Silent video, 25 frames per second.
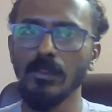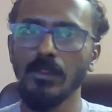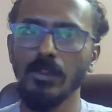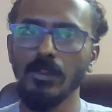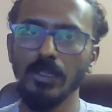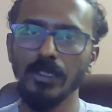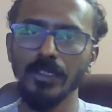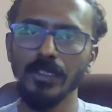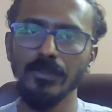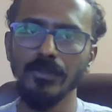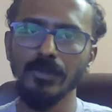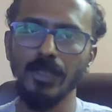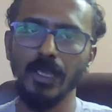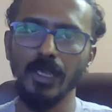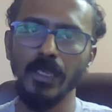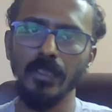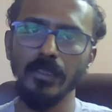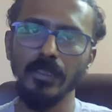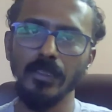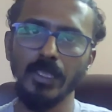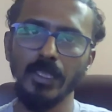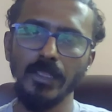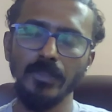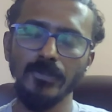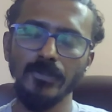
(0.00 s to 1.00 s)
it
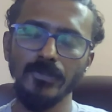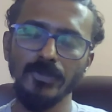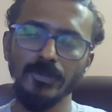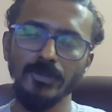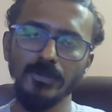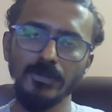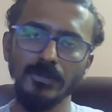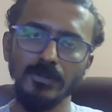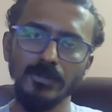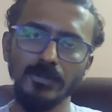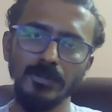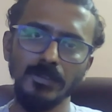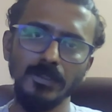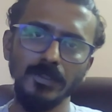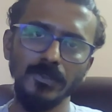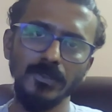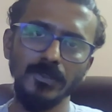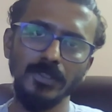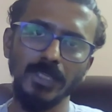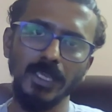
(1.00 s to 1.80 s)
else this